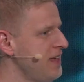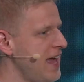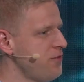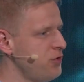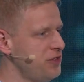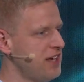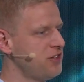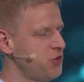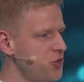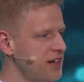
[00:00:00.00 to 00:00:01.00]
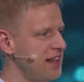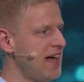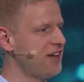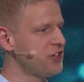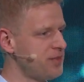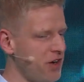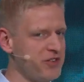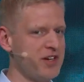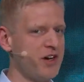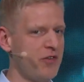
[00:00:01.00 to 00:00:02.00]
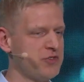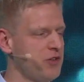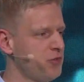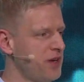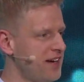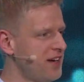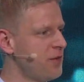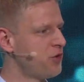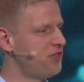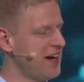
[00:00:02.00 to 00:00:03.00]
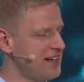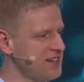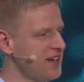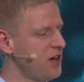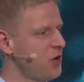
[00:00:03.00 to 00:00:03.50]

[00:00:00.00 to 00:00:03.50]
agrirouter to a large amount of software providers,